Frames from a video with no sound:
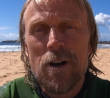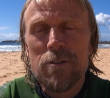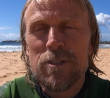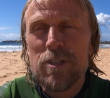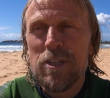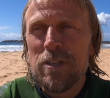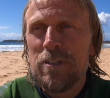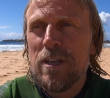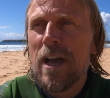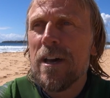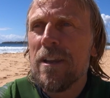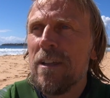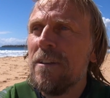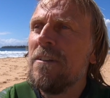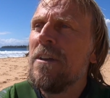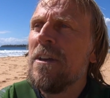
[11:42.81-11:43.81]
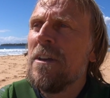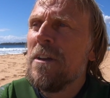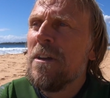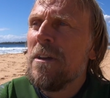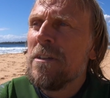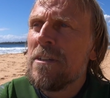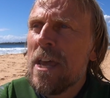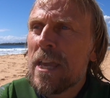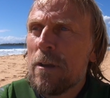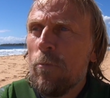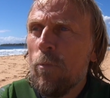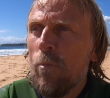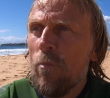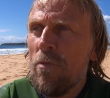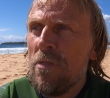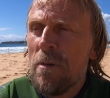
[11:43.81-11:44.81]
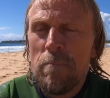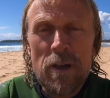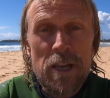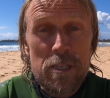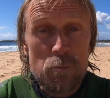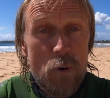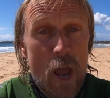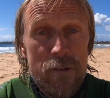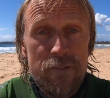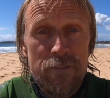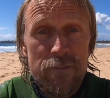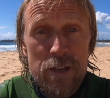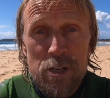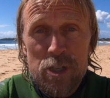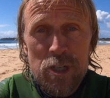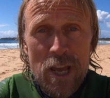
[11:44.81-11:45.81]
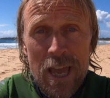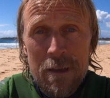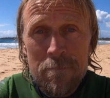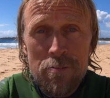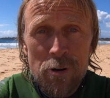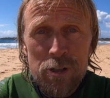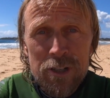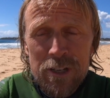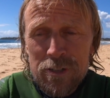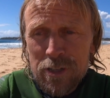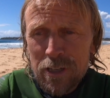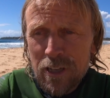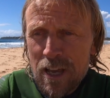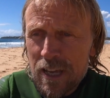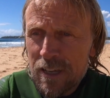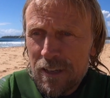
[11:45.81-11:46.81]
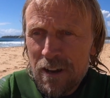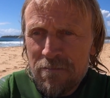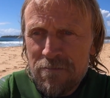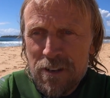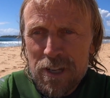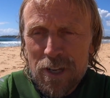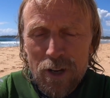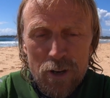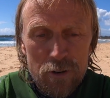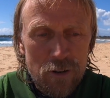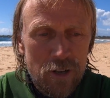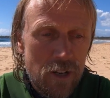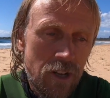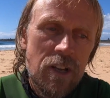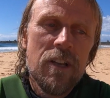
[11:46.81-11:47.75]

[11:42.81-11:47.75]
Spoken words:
I'll sit down and take the best wave of each day and put it into like a video.